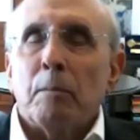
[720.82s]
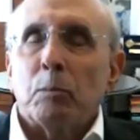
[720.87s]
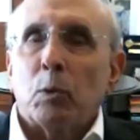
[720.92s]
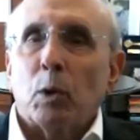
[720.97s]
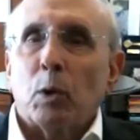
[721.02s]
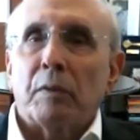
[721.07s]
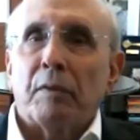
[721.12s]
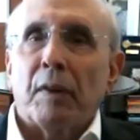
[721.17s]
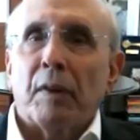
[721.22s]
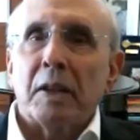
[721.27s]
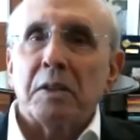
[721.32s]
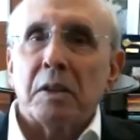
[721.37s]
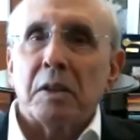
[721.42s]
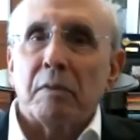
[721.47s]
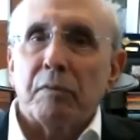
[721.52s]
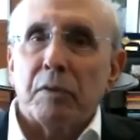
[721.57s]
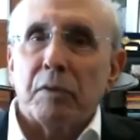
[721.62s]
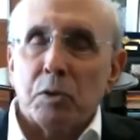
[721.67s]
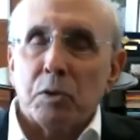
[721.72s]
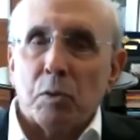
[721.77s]
to advance
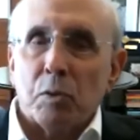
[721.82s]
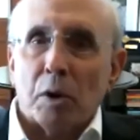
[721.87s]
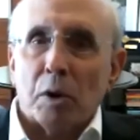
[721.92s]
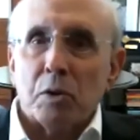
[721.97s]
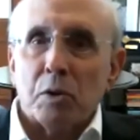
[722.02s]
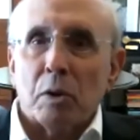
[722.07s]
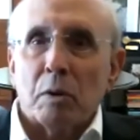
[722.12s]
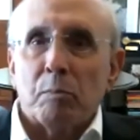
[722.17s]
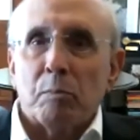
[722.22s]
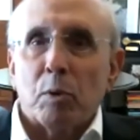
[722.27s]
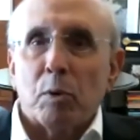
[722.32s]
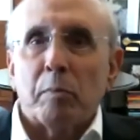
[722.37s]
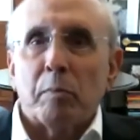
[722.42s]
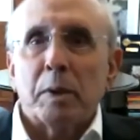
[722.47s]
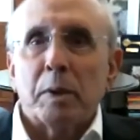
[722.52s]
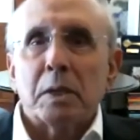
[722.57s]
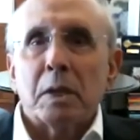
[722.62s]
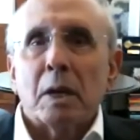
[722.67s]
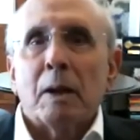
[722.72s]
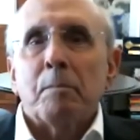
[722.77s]
infrastructure
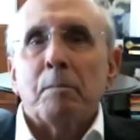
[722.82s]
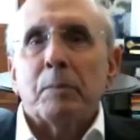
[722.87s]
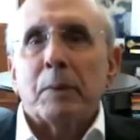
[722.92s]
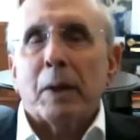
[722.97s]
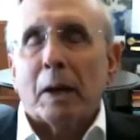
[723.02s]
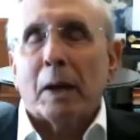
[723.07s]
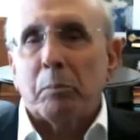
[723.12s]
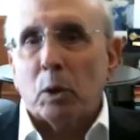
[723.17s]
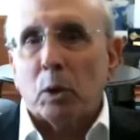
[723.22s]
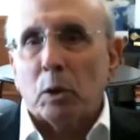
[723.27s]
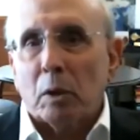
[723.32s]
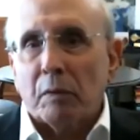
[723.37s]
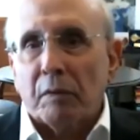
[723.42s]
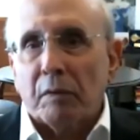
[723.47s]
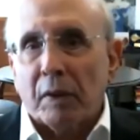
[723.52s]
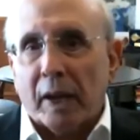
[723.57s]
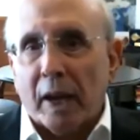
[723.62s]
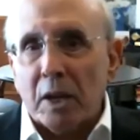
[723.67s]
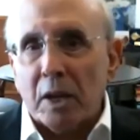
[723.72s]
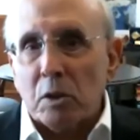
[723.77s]
improvements and
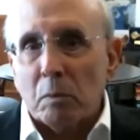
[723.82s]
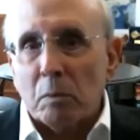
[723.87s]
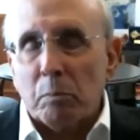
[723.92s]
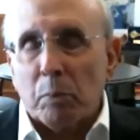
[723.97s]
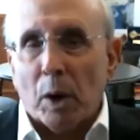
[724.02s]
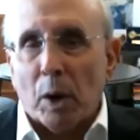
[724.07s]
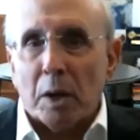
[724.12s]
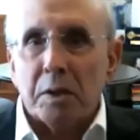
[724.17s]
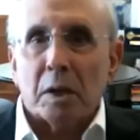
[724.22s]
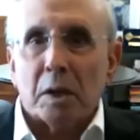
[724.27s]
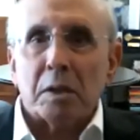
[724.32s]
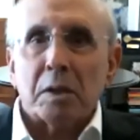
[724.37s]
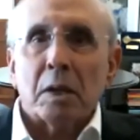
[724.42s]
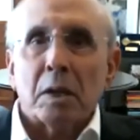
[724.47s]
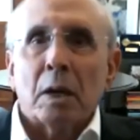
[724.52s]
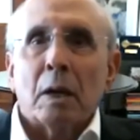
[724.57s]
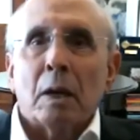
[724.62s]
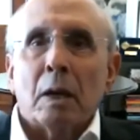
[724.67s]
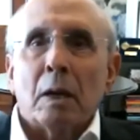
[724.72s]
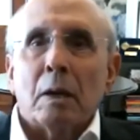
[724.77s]
beautification projects,
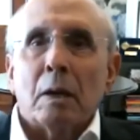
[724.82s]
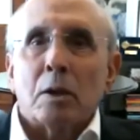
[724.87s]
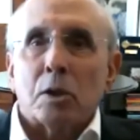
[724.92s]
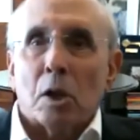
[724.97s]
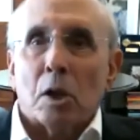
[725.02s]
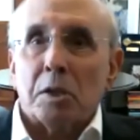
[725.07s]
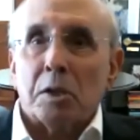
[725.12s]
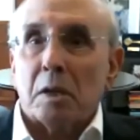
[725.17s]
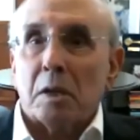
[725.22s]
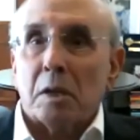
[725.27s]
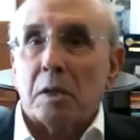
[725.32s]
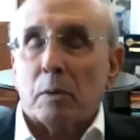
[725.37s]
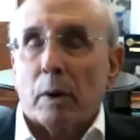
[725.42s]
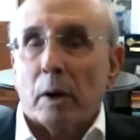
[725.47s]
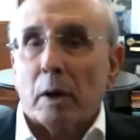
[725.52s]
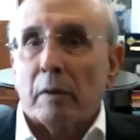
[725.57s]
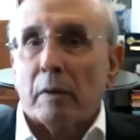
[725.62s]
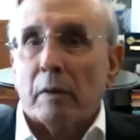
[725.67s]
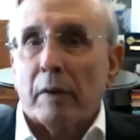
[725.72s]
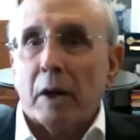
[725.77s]
such as the
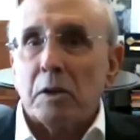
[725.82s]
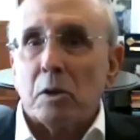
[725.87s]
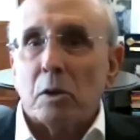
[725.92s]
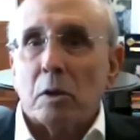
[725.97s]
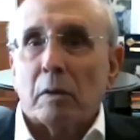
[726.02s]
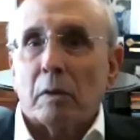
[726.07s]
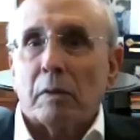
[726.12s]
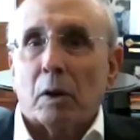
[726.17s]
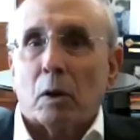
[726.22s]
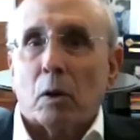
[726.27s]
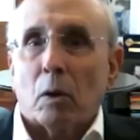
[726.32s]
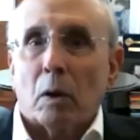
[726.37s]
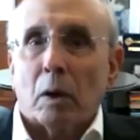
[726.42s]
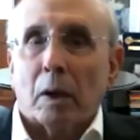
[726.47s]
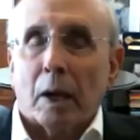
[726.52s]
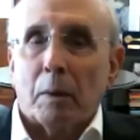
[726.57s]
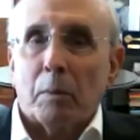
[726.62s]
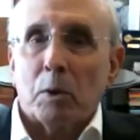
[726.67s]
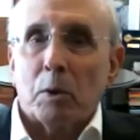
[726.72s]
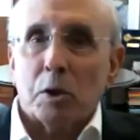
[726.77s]
renovation of the Coral
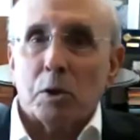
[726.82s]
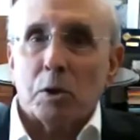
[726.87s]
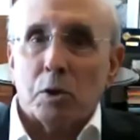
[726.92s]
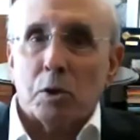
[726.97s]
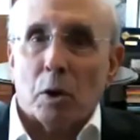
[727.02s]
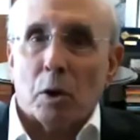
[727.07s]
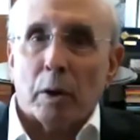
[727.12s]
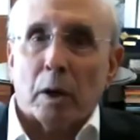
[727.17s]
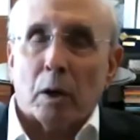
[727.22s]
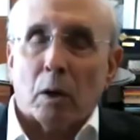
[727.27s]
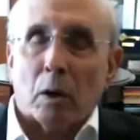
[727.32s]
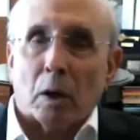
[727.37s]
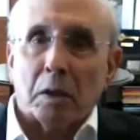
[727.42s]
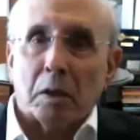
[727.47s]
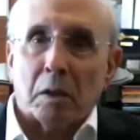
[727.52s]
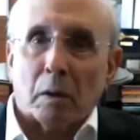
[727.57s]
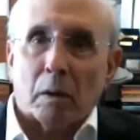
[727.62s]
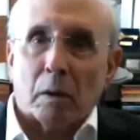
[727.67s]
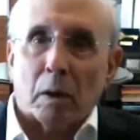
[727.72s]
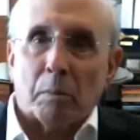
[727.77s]
Gables historic
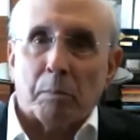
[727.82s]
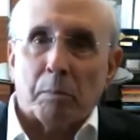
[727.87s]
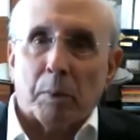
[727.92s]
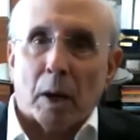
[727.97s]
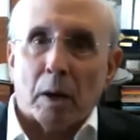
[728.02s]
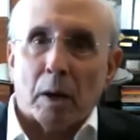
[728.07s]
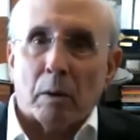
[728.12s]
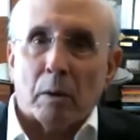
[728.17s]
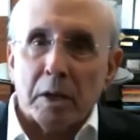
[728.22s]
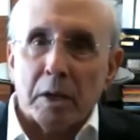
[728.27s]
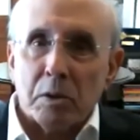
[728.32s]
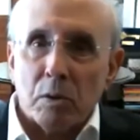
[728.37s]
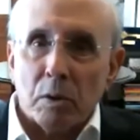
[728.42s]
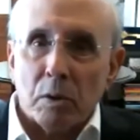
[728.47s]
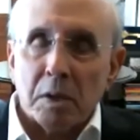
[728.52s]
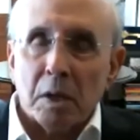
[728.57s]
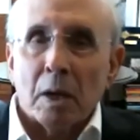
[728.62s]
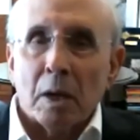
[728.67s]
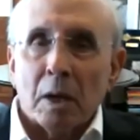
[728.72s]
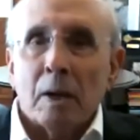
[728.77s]
Country Club Prado
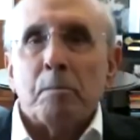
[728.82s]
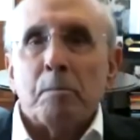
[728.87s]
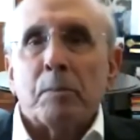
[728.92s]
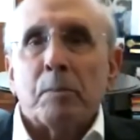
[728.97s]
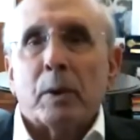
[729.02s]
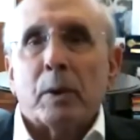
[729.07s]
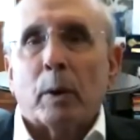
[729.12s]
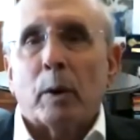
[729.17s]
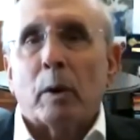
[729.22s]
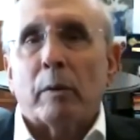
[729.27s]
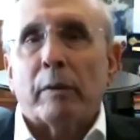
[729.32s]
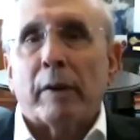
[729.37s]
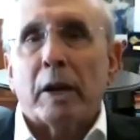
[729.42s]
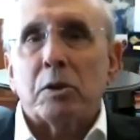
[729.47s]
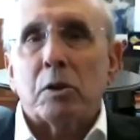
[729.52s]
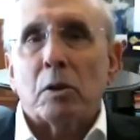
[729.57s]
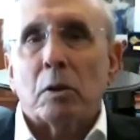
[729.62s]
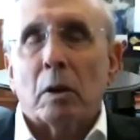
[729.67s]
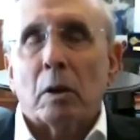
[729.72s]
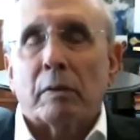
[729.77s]
entrance, the
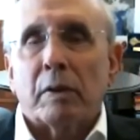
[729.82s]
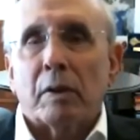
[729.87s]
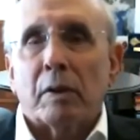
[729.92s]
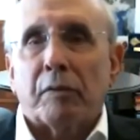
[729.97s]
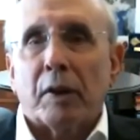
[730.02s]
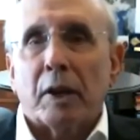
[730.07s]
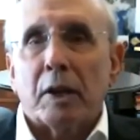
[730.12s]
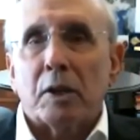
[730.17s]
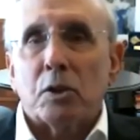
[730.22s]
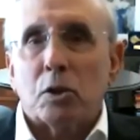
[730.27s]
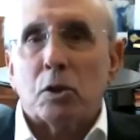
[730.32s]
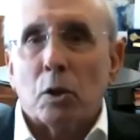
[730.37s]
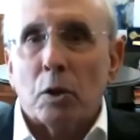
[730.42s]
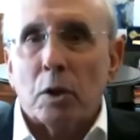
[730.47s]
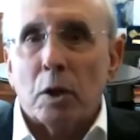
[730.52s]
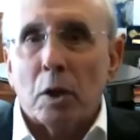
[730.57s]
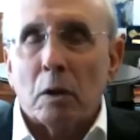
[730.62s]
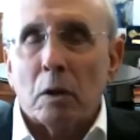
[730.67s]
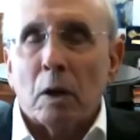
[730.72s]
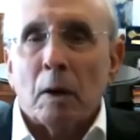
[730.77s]
renovation of the Fink
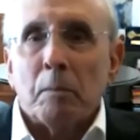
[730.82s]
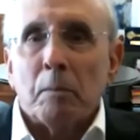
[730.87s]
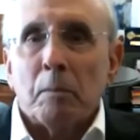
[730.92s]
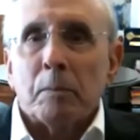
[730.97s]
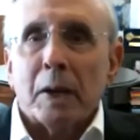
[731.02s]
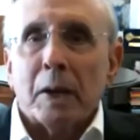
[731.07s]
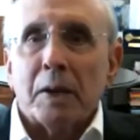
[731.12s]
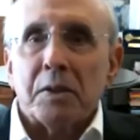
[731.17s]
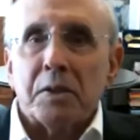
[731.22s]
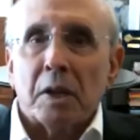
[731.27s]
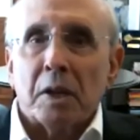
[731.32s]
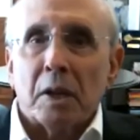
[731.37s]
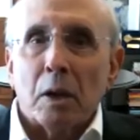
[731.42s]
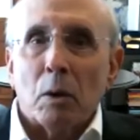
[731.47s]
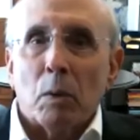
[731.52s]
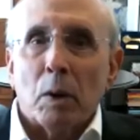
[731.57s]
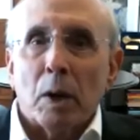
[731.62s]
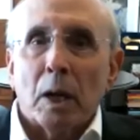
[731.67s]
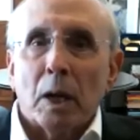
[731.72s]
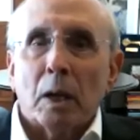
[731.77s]
Studio and City
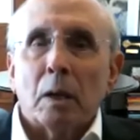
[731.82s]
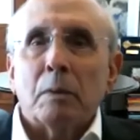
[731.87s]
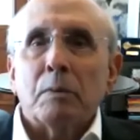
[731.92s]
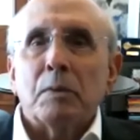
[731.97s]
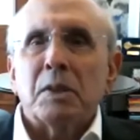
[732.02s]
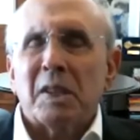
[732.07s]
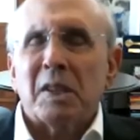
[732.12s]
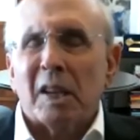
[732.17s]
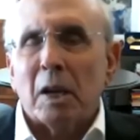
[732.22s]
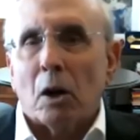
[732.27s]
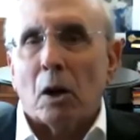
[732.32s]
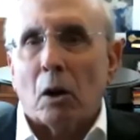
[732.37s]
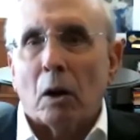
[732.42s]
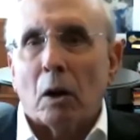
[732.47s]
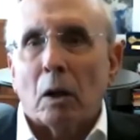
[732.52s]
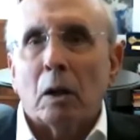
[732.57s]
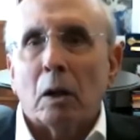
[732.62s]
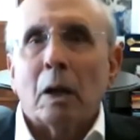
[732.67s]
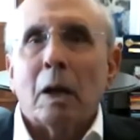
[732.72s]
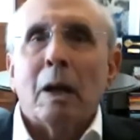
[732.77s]

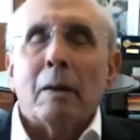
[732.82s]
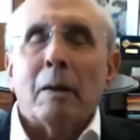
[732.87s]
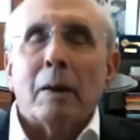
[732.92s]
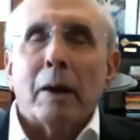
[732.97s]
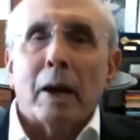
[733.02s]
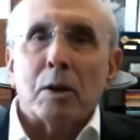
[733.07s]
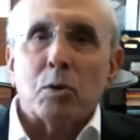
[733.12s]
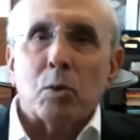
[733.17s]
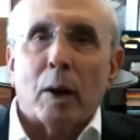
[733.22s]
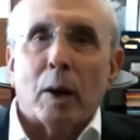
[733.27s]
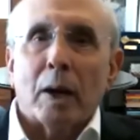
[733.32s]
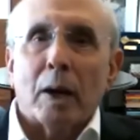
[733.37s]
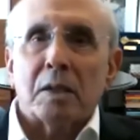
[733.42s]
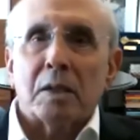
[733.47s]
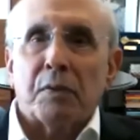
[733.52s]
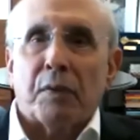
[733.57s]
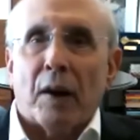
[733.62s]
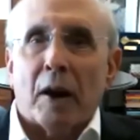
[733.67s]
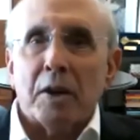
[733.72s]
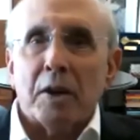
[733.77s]
Hall, as well
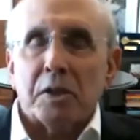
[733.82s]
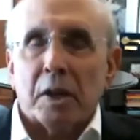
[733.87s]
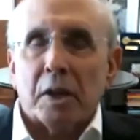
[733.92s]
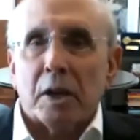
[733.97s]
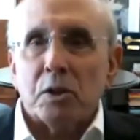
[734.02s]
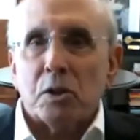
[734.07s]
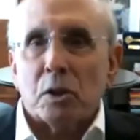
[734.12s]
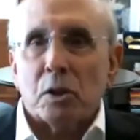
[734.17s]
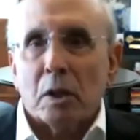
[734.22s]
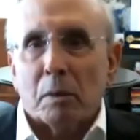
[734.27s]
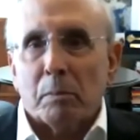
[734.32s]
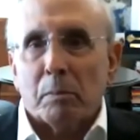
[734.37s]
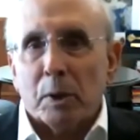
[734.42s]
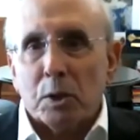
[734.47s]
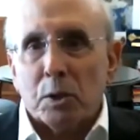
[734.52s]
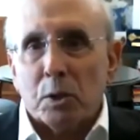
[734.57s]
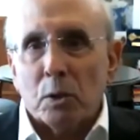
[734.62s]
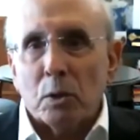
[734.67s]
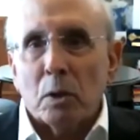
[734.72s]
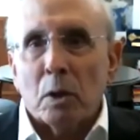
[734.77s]
as Fire Station number
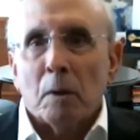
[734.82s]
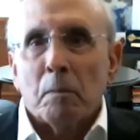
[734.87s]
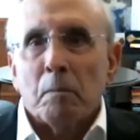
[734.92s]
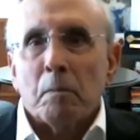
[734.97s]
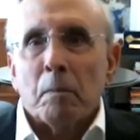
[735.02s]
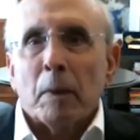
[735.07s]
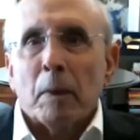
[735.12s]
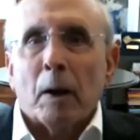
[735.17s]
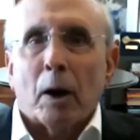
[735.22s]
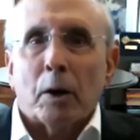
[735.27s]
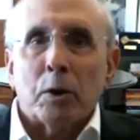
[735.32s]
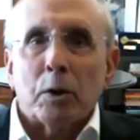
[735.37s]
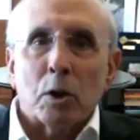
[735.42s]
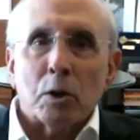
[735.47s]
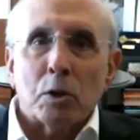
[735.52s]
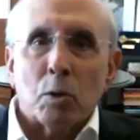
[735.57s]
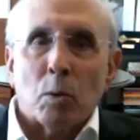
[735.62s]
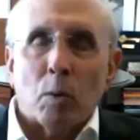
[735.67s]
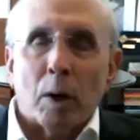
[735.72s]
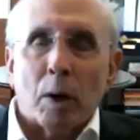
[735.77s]
2 on
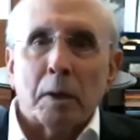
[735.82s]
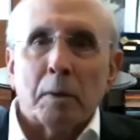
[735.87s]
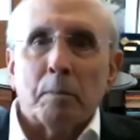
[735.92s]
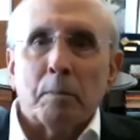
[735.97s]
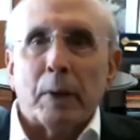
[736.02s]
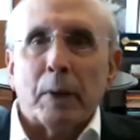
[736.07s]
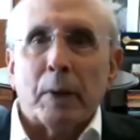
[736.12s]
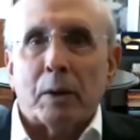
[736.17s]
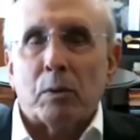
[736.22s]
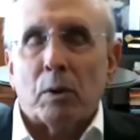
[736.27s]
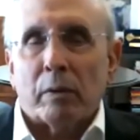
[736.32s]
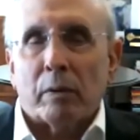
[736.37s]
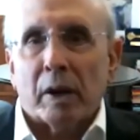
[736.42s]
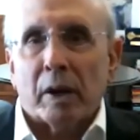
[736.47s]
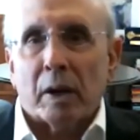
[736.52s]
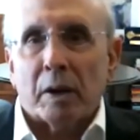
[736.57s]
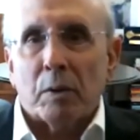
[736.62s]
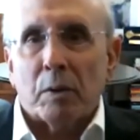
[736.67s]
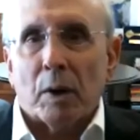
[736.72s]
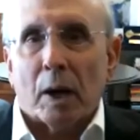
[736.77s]
US 1 at
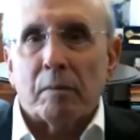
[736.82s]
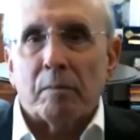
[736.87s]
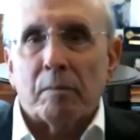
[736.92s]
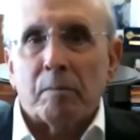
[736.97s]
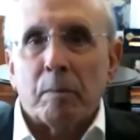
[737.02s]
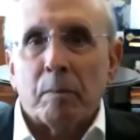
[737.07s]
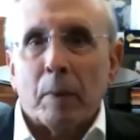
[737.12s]
Riviera Drive.